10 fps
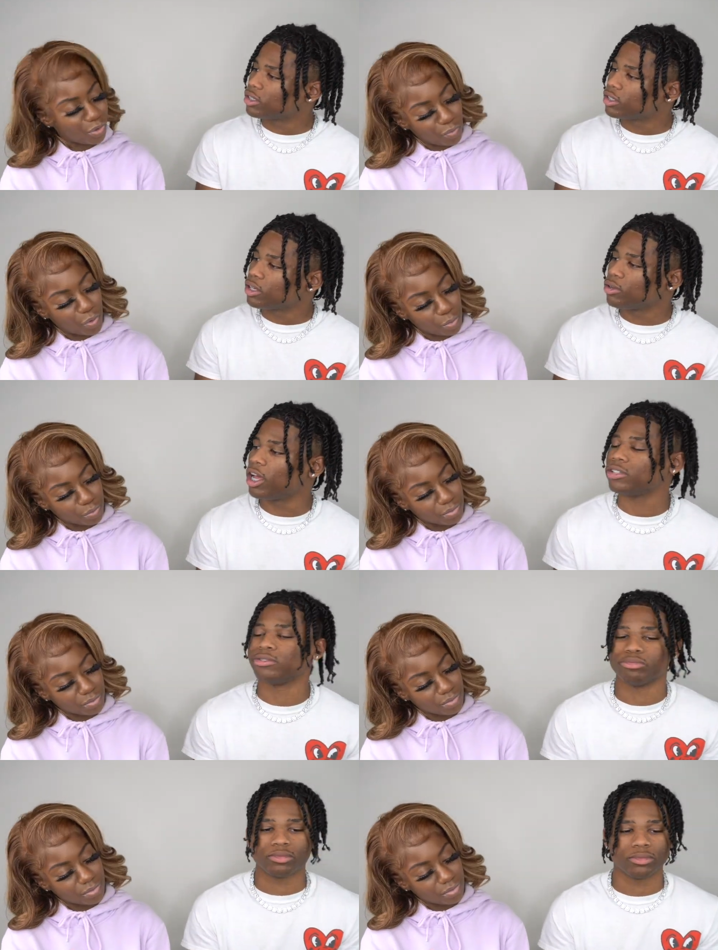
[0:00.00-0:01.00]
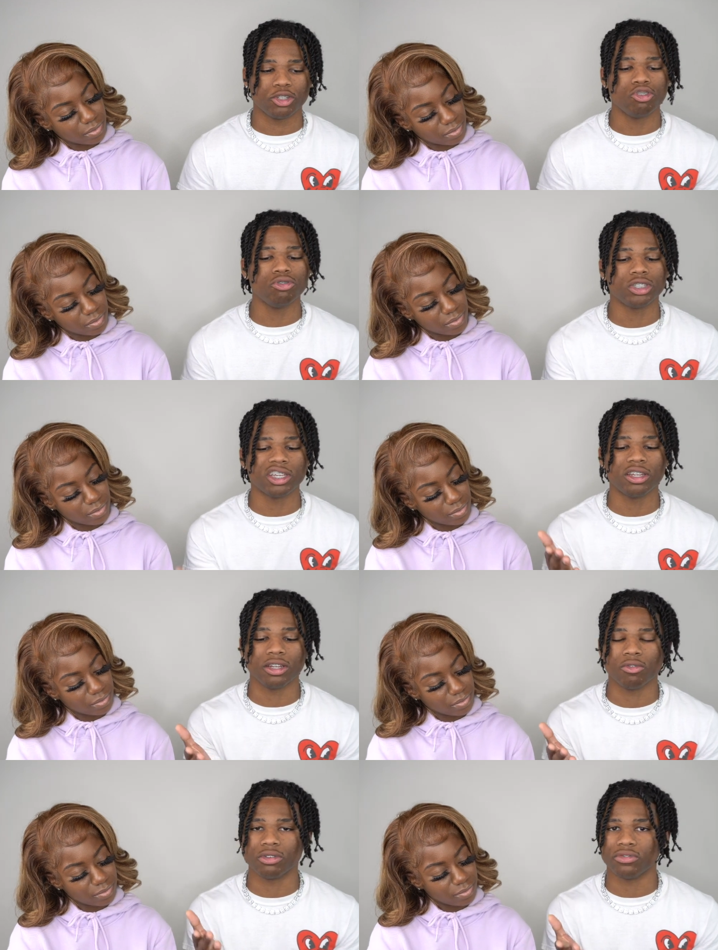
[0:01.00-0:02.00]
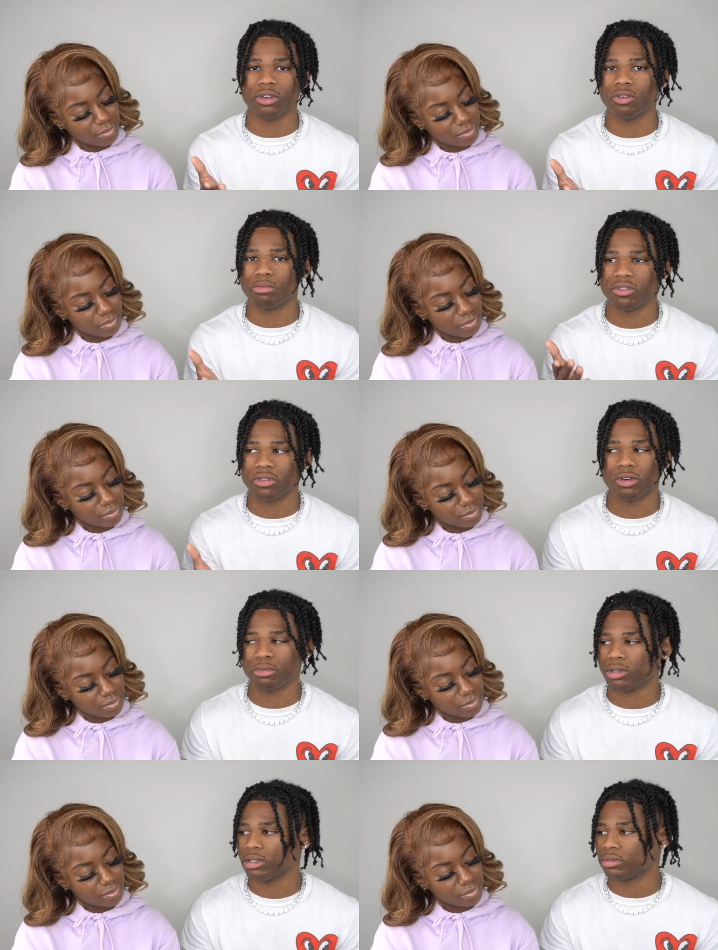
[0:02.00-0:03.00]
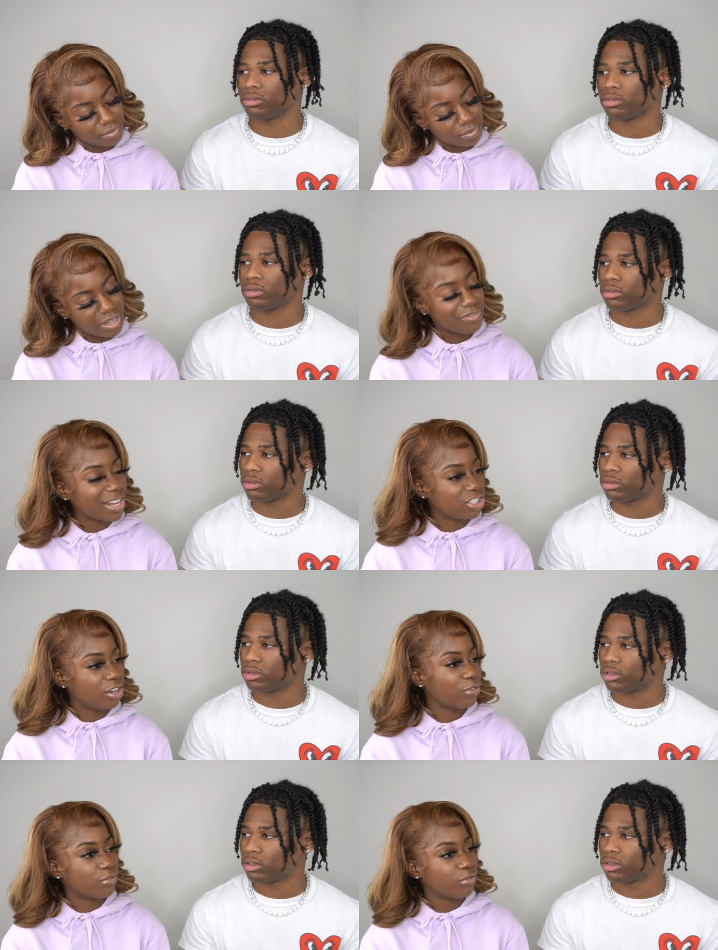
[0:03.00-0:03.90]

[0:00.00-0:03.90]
Speaker 1: on the floor.
Speaker 2: Ethel, you it on the floor before, bro.
Speaker 1: If I shit on the